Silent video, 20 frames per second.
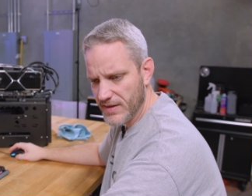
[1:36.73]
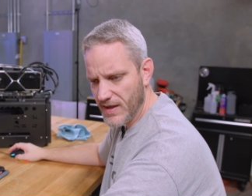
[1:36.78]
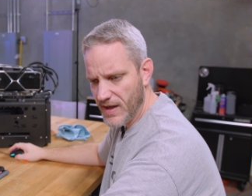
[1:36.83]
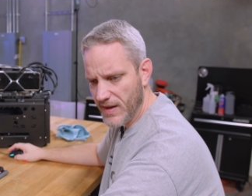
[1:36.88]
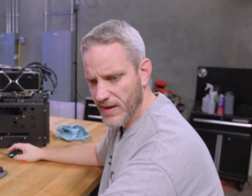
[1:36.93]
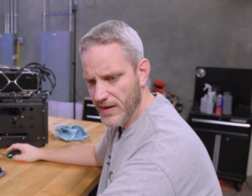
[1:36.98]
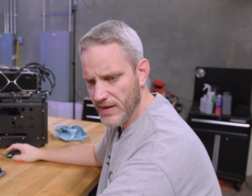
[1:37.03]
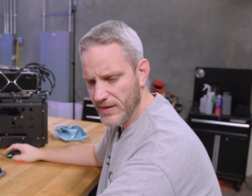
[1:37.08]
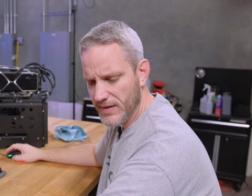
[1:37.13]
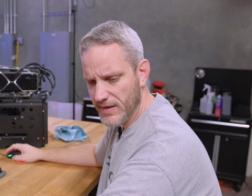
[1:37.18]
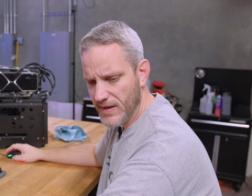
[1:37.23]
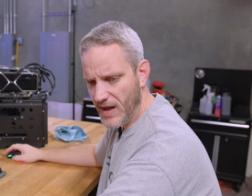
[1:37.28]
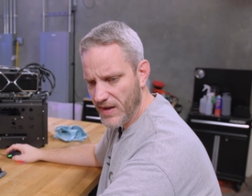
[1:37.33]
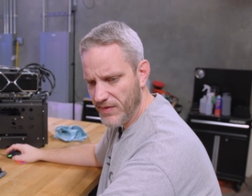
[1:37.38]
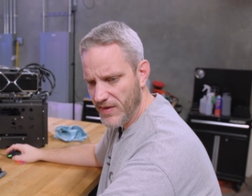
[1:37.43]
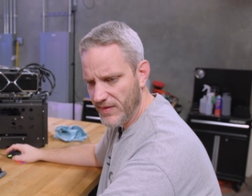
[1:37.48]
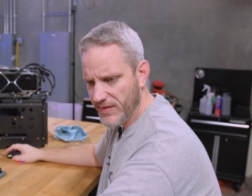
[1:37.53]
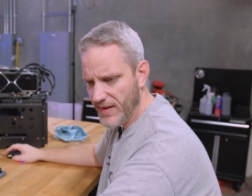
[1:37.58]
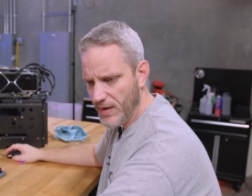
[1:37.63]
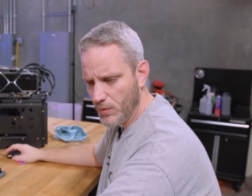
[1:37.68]
I, I
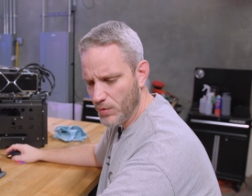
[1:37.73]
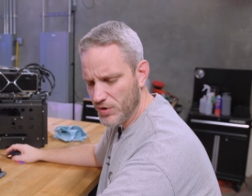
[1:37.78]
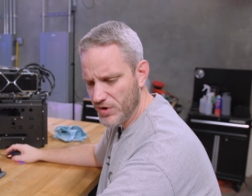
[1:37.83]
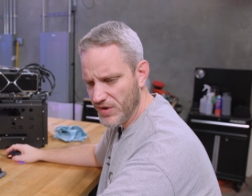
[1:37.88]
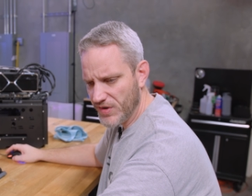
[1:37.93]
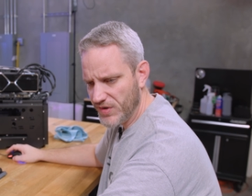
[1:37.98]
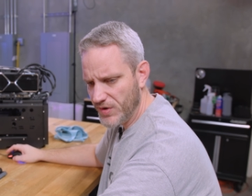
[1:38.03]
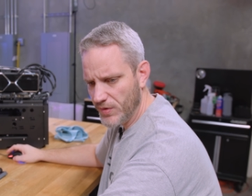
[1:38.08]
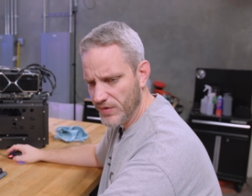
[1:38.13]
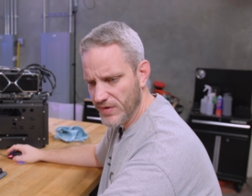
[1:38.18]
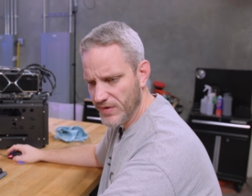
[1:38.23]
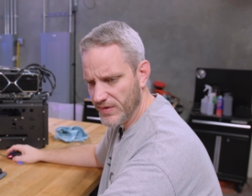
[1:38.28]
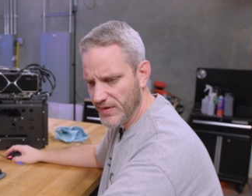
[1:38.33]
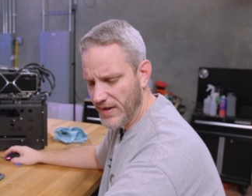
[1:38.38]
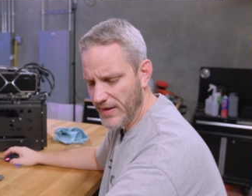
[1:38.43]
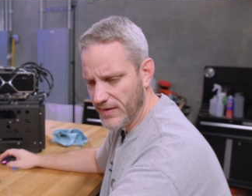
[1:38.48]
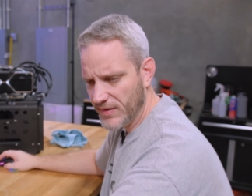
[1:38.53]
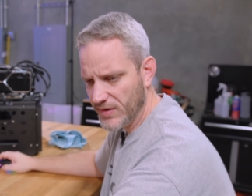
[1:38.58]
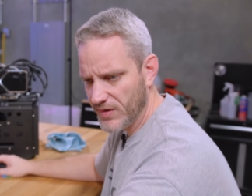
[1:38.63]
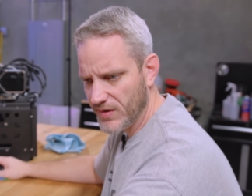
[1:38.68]
think they were just using
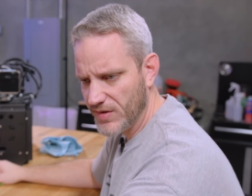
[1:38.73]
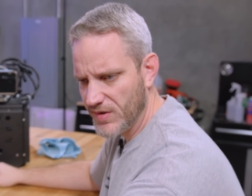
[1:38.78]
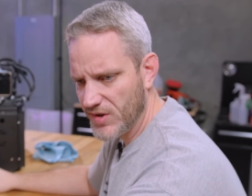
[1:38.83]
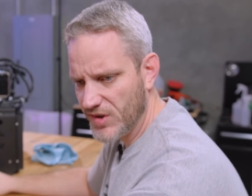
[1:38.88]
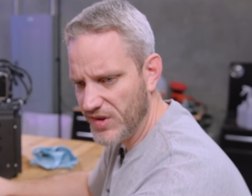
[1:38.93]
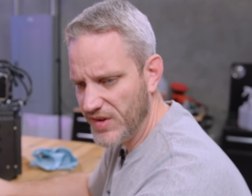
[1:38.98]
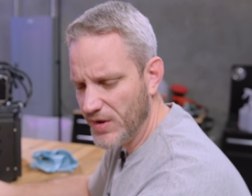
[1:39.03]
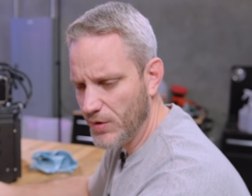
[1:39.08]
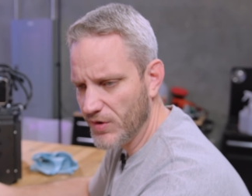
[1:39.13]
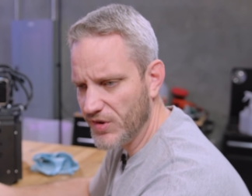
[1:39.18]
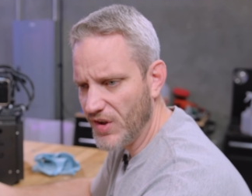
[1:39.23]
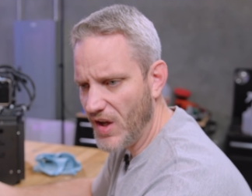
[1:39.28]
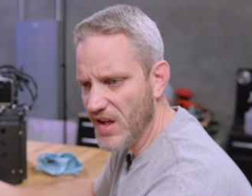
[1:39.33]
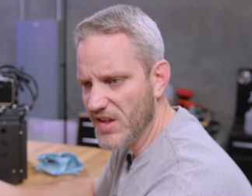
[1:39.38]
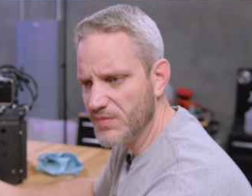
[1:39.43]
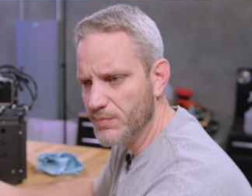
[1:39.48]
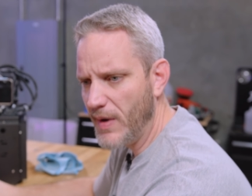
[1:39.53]
like secret sauce